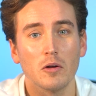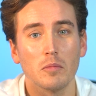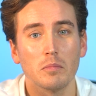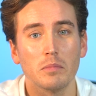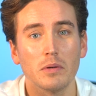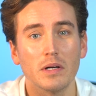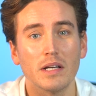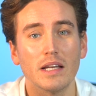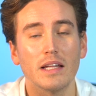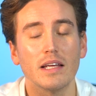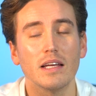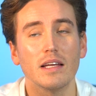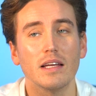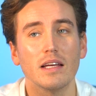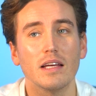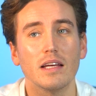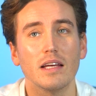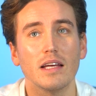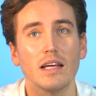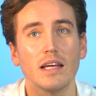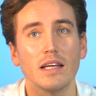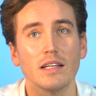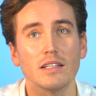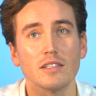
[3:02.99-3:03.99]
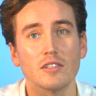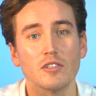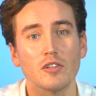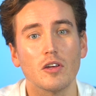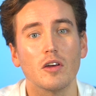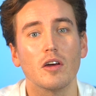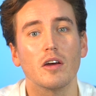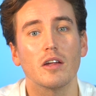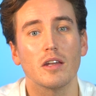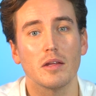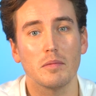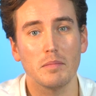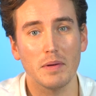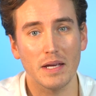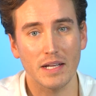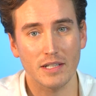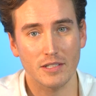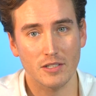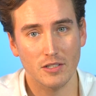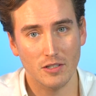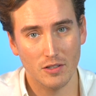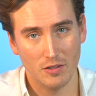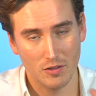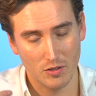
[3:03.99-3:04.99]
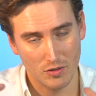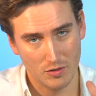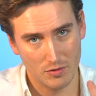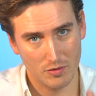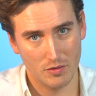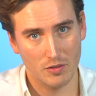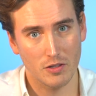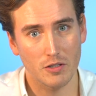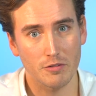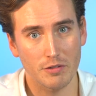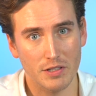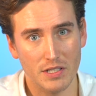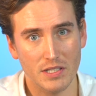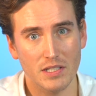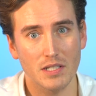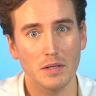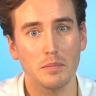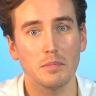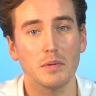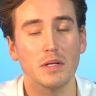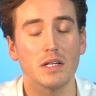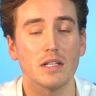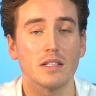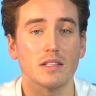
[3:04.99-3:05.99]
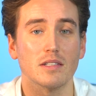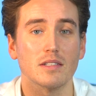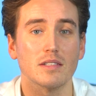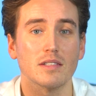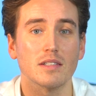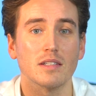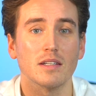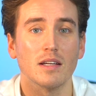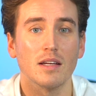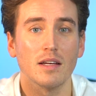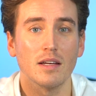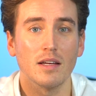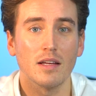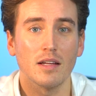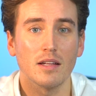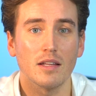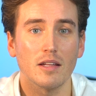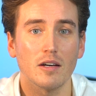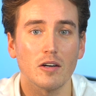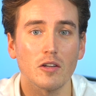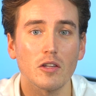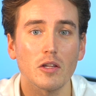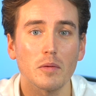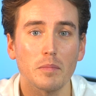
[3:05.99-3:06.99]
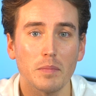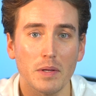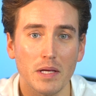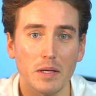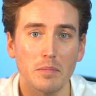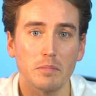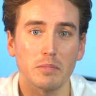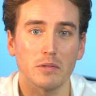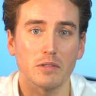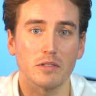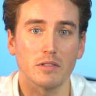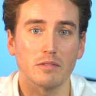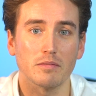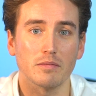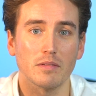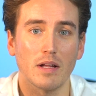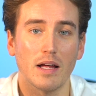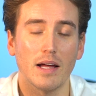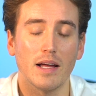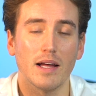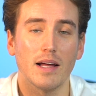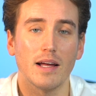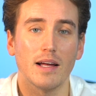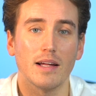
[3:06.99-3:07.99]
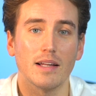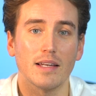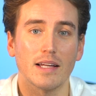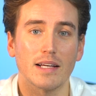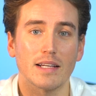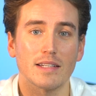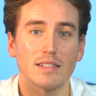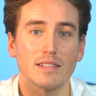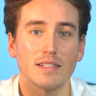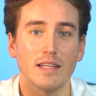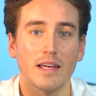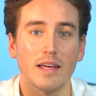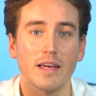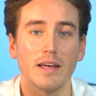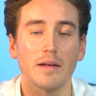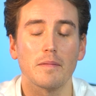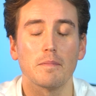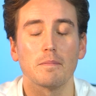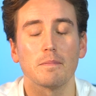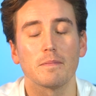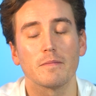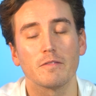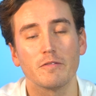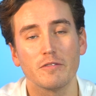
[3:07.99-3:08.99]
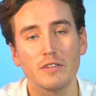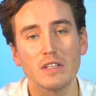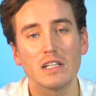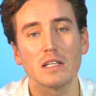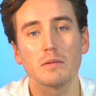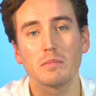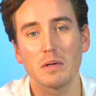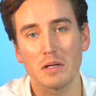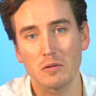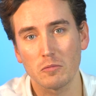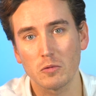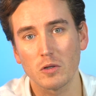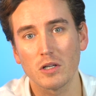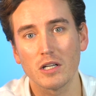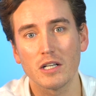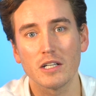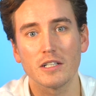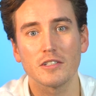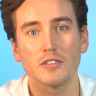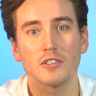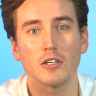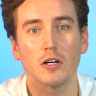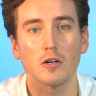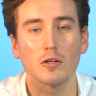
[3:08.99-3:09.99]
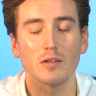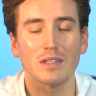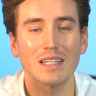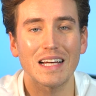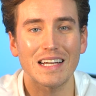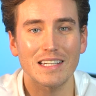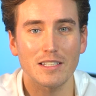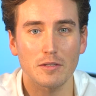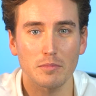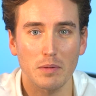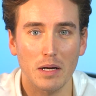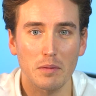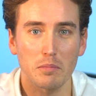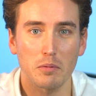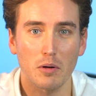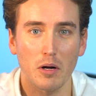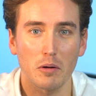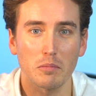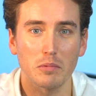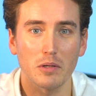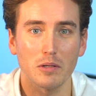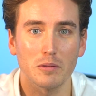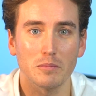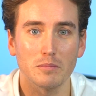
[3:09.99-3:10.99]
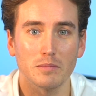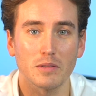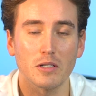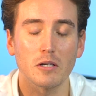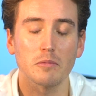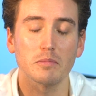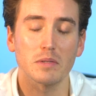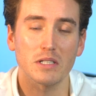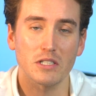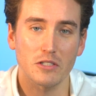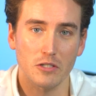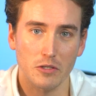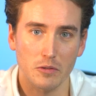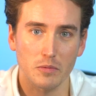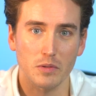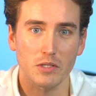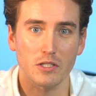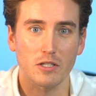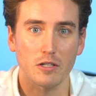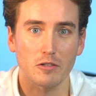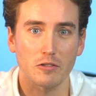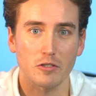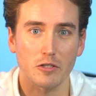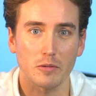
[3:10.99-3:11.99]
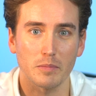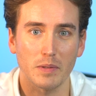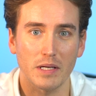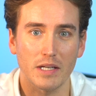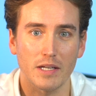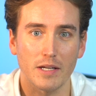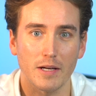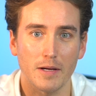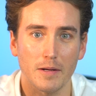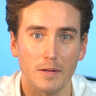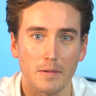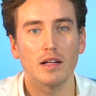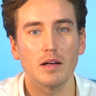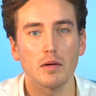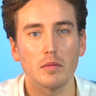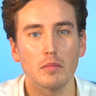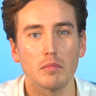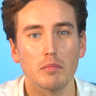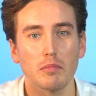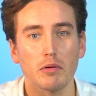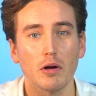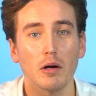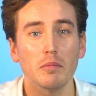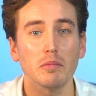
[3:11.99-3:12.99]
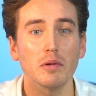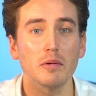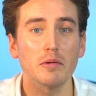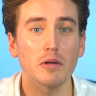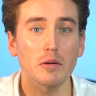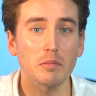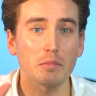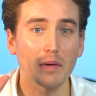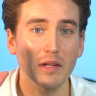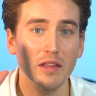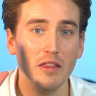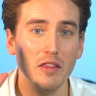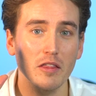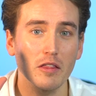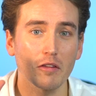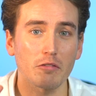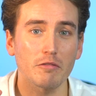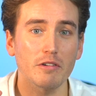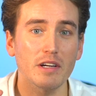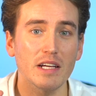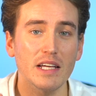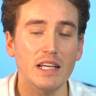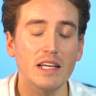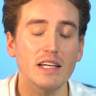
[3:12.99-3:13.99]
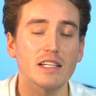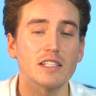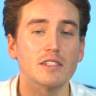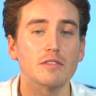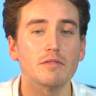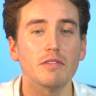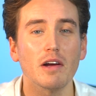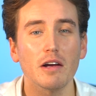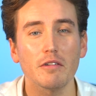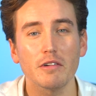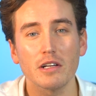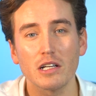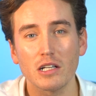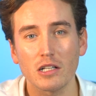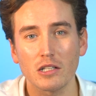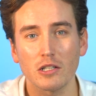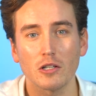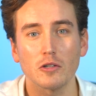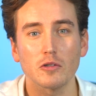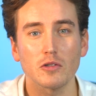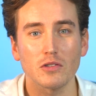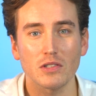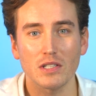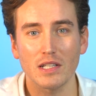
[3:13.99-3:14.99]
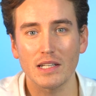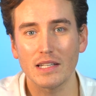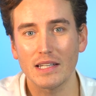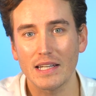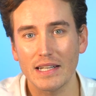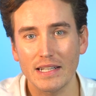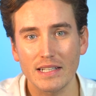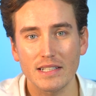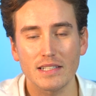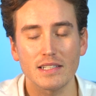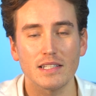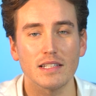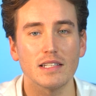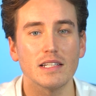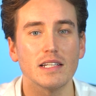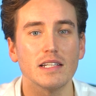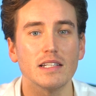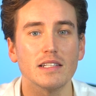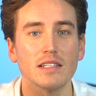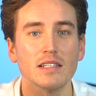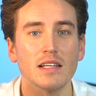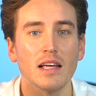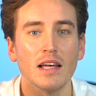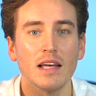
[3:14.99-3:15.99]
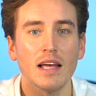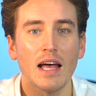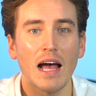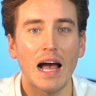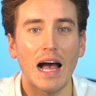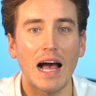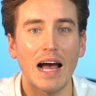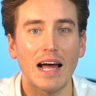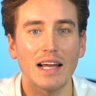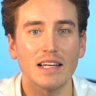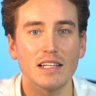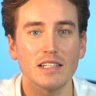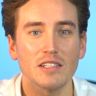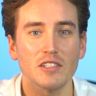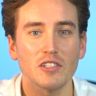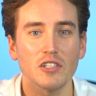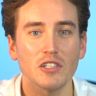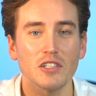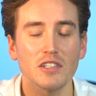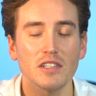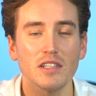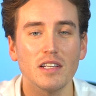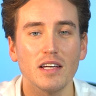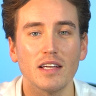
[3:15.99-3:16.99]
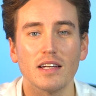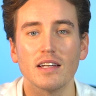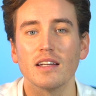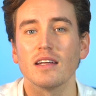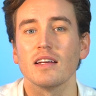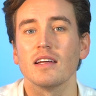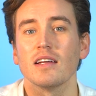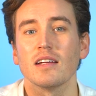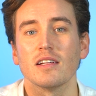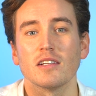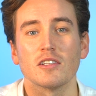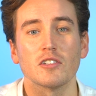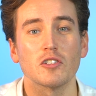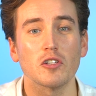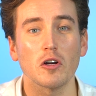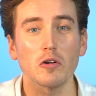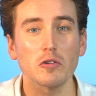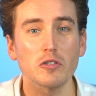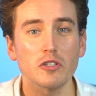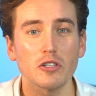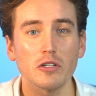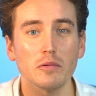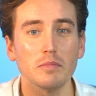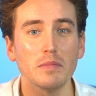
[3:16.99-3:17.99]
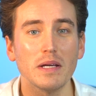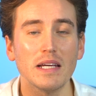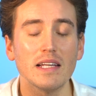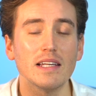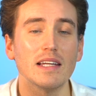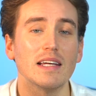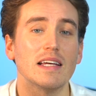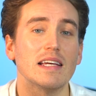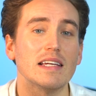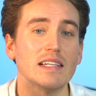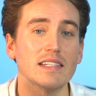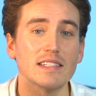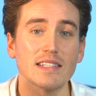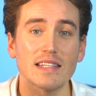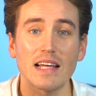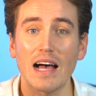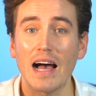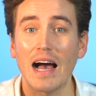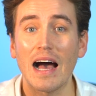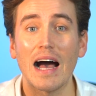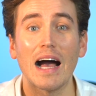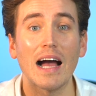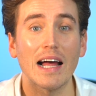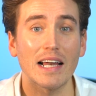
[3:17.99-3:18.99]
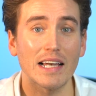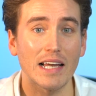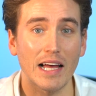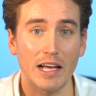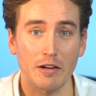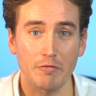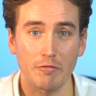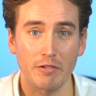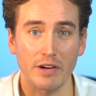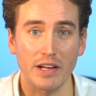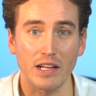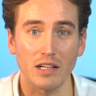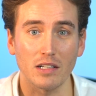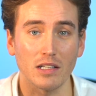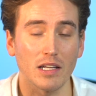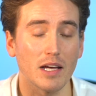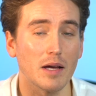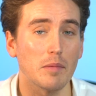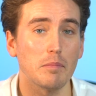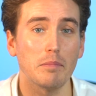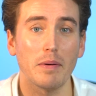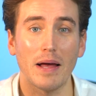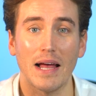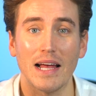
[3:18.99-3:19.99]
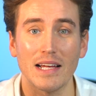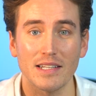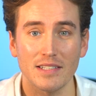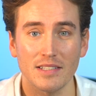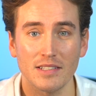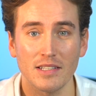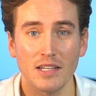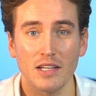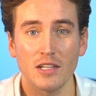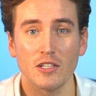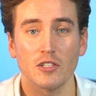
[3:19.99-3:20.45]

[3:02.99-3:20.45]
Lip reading: But in turn, it makes the recipients, the other people, like I say, feel a bit worse. So that's my problem number 2 with social media. Problem number 3 is very closely linked to these, and it's just that social media is the highlight reel at best.